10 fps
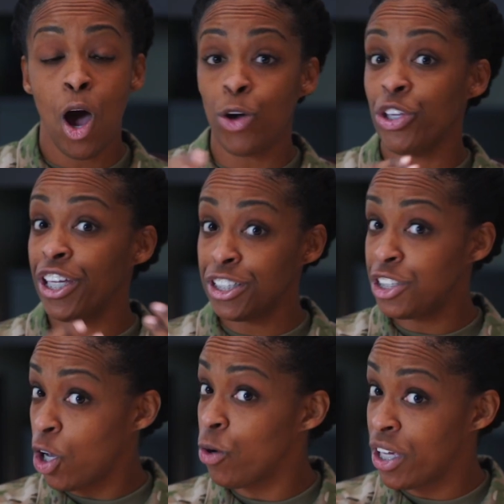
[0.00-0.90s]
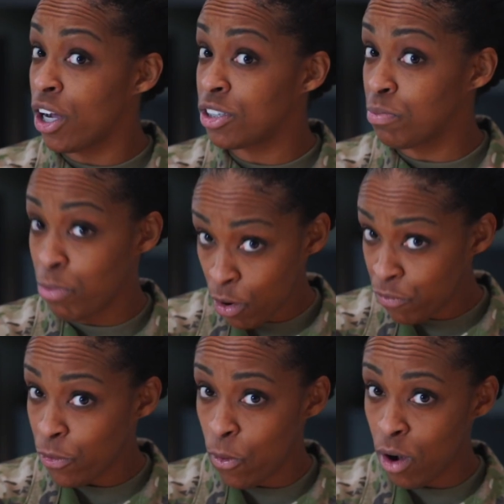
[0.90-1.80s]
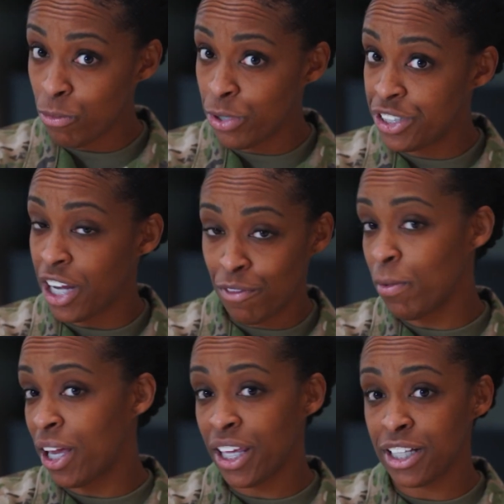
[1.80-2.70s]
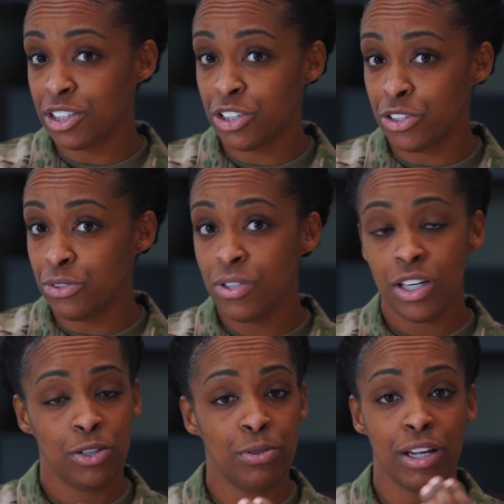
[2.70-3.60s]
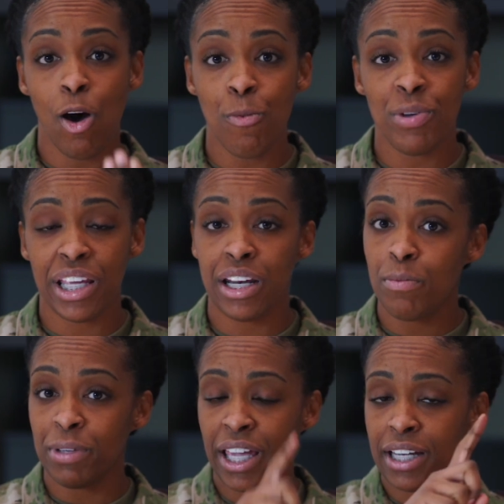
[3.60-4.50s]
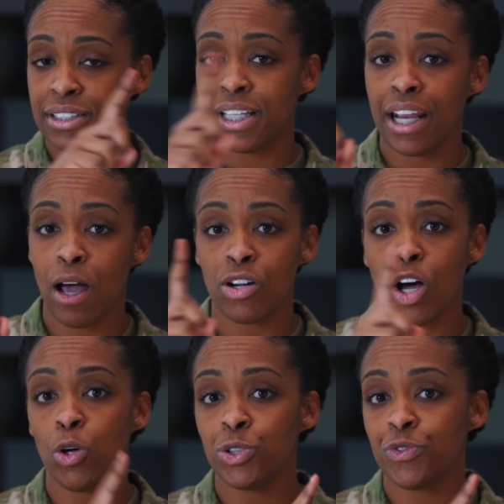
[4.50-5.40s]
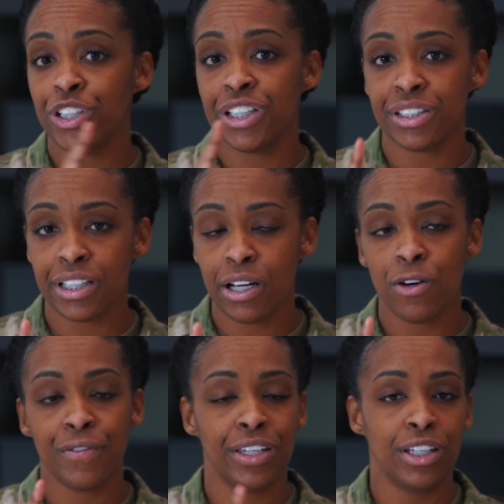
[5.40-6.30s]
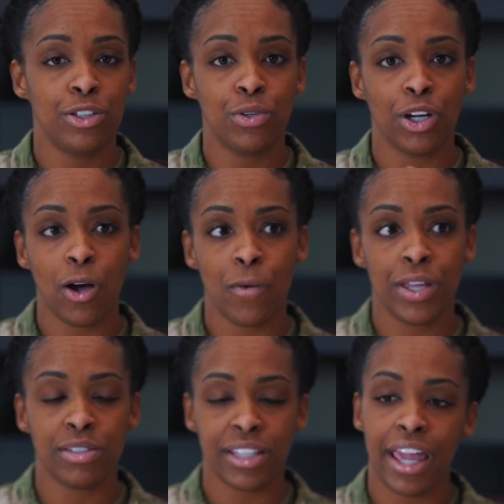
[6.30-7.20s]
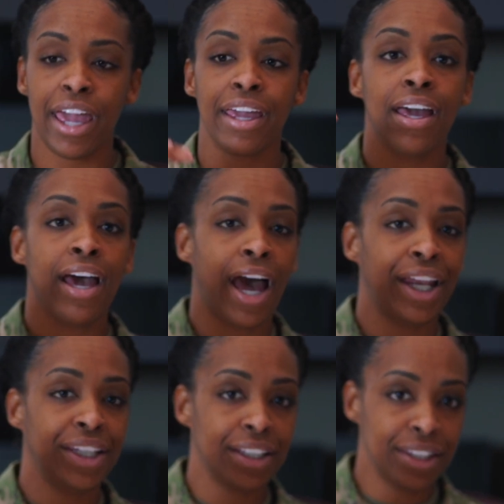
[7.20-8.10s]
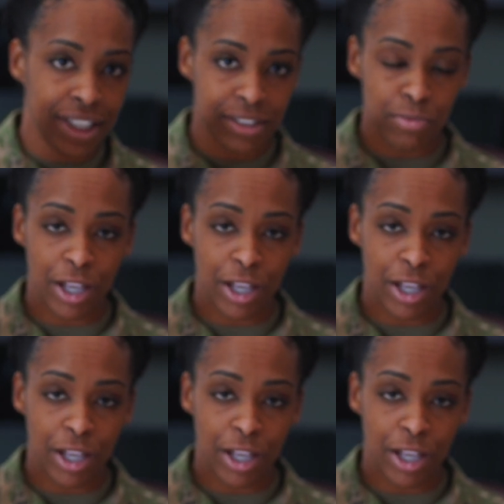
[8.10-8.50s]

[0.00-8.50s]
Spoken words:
on your NCOER support form, which everybody has to do, you can open that up and kind of set out goals for yourself, and then you can go in and say, hey, I did this